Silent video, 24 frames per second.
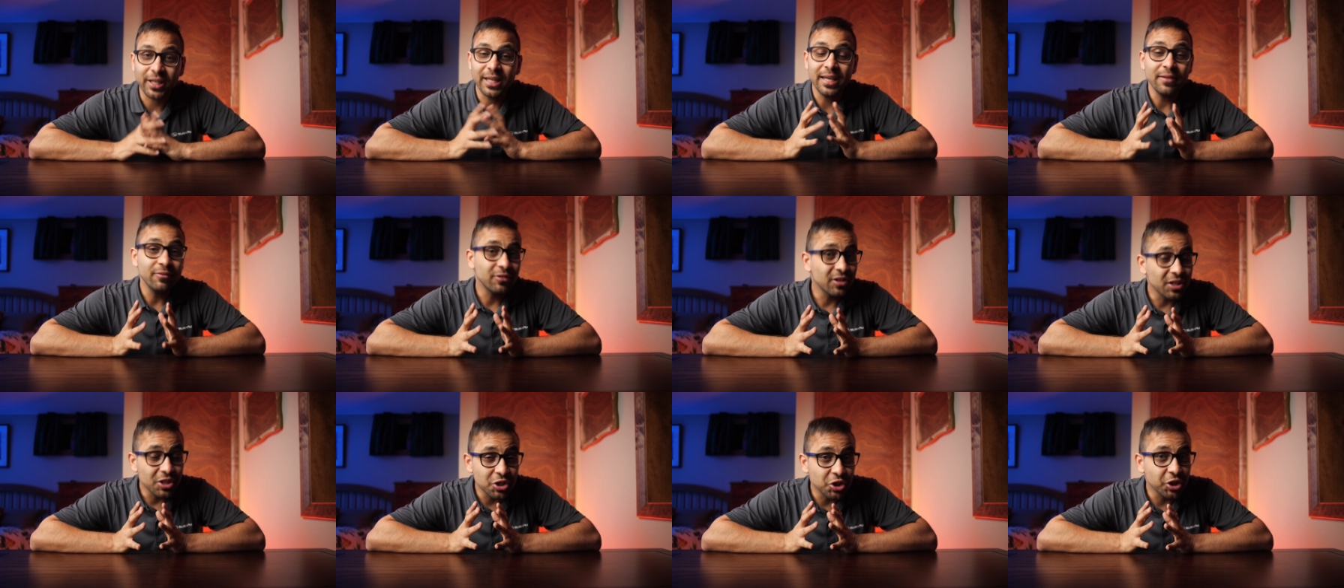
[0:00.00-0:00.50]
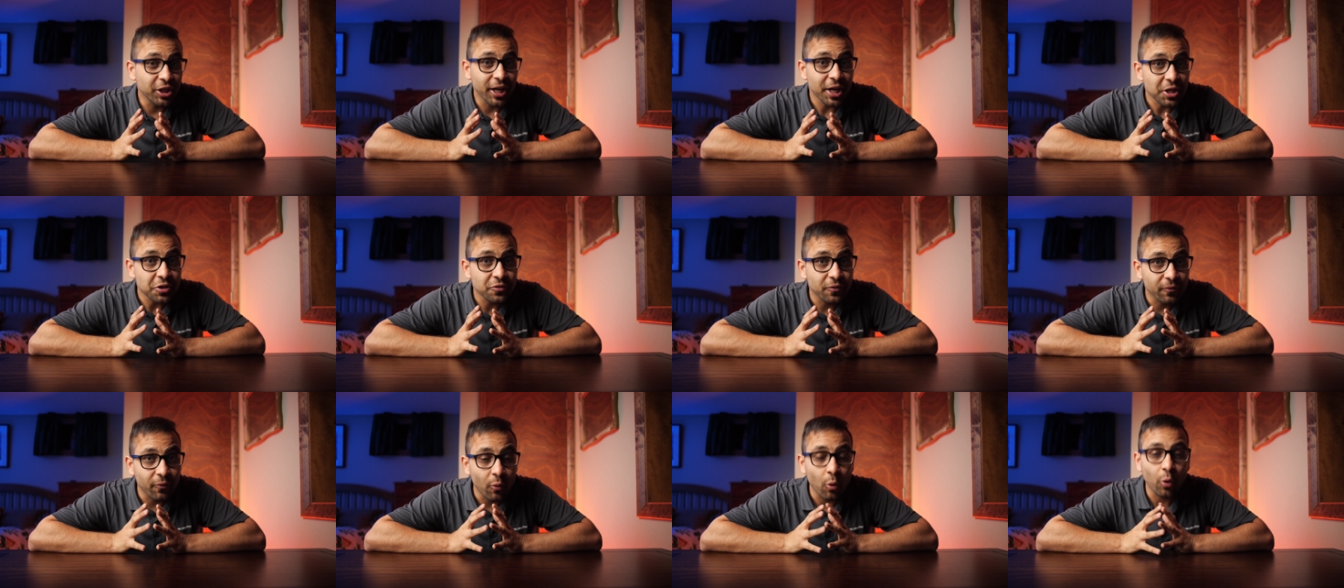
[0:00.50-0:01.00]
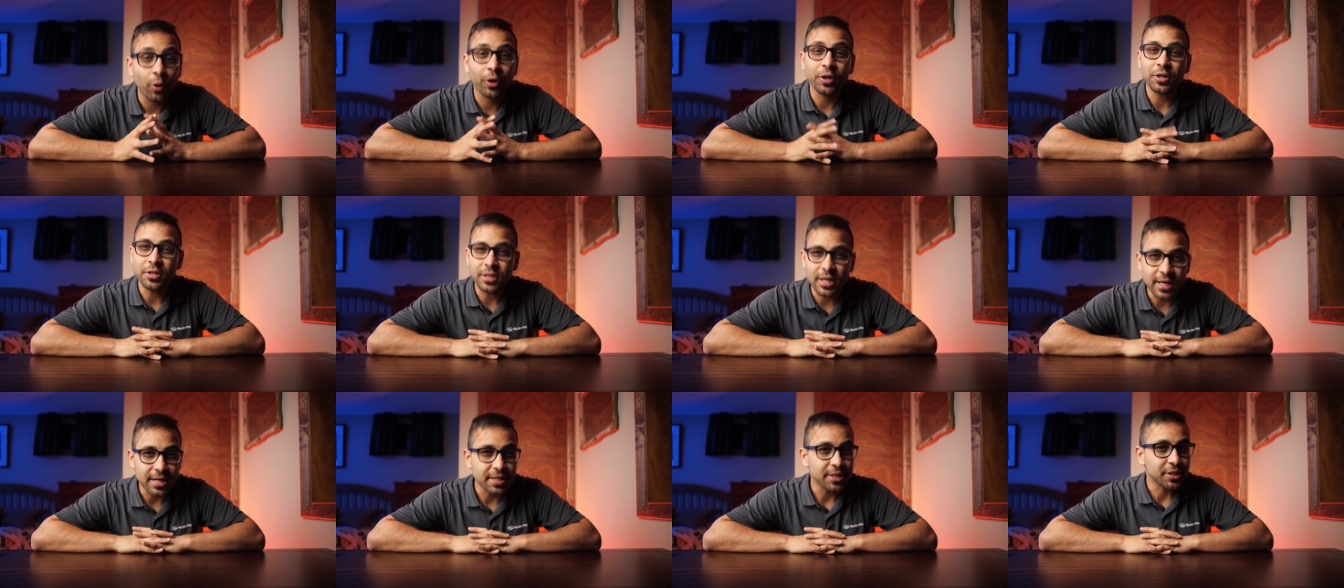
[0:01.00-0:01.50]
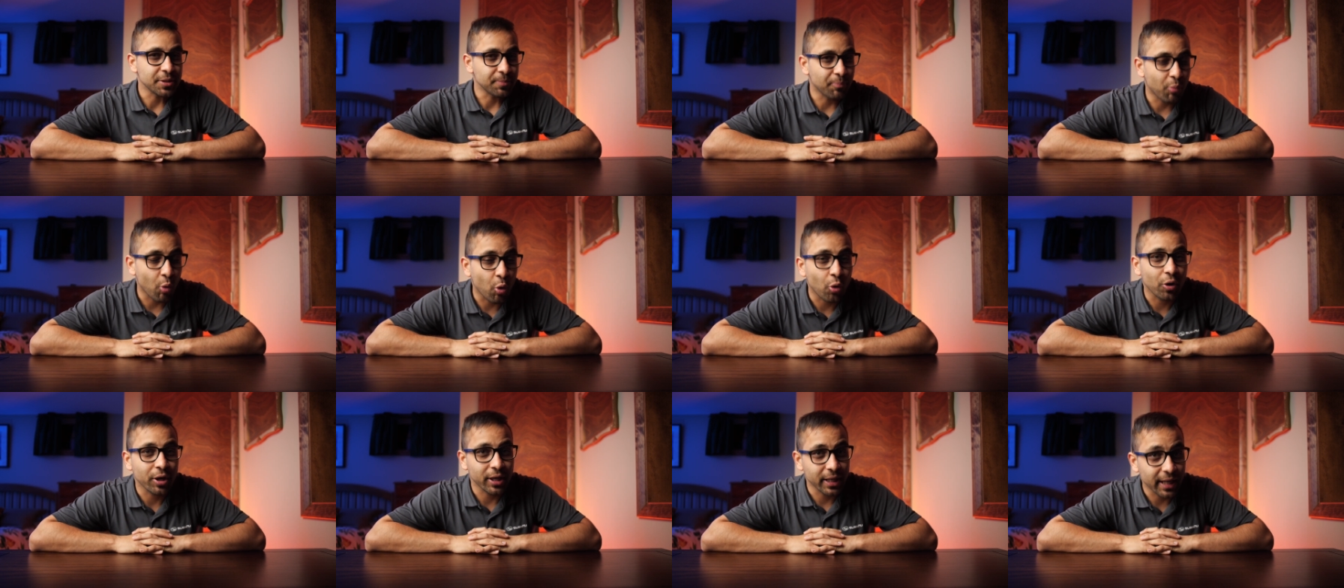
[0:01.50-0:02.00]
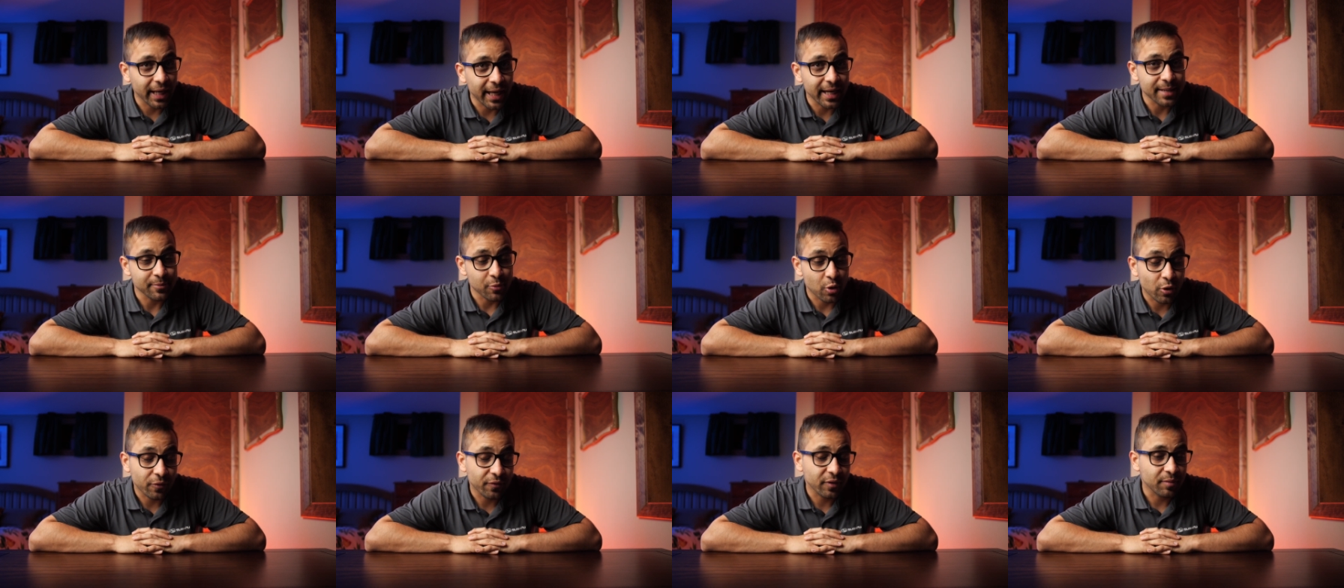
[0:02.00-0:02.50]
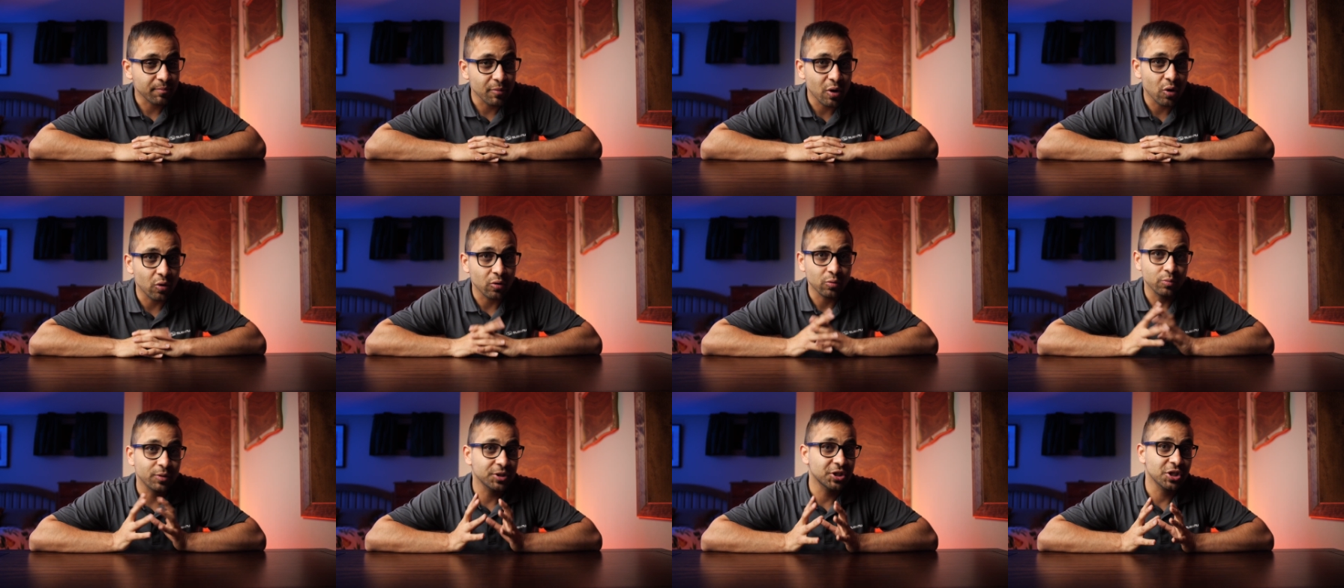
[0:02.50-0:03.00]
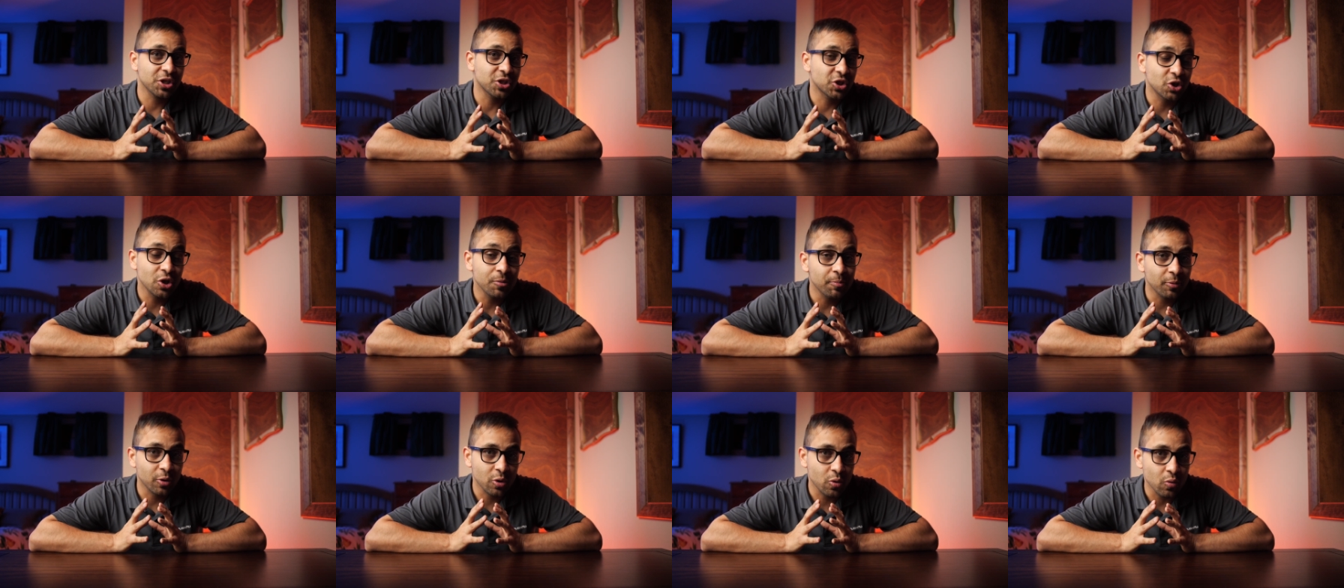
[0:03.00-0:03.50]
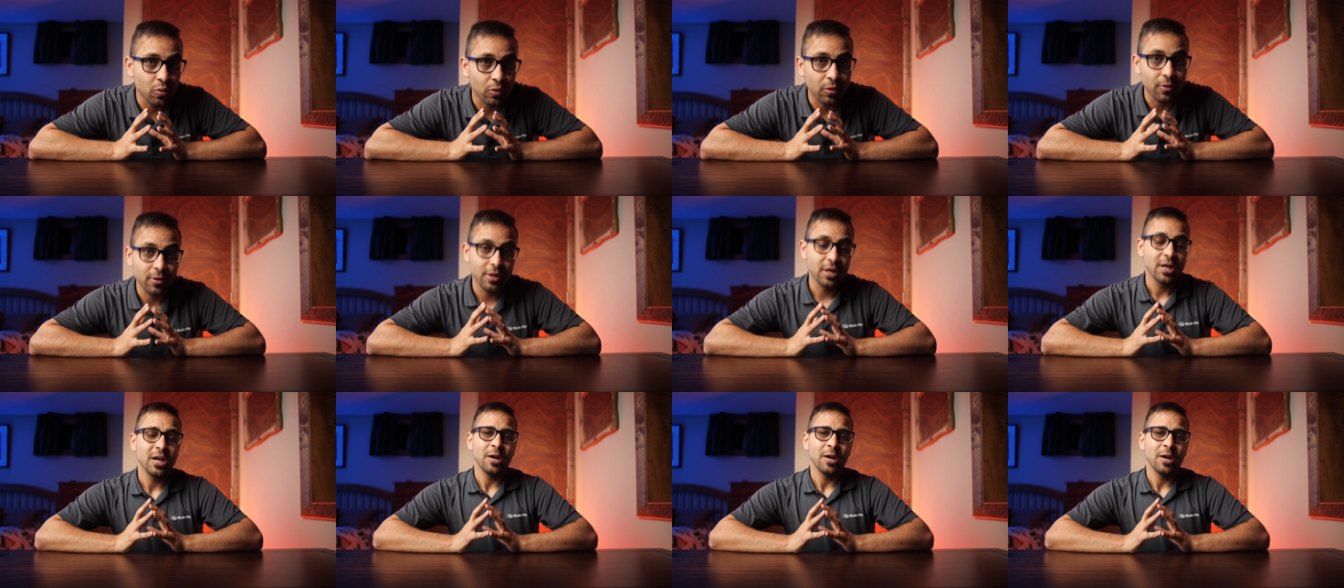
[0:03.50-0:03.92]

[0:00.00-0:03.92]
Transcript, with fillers: even the GH4 does support an anamorphic mode, which is super cool,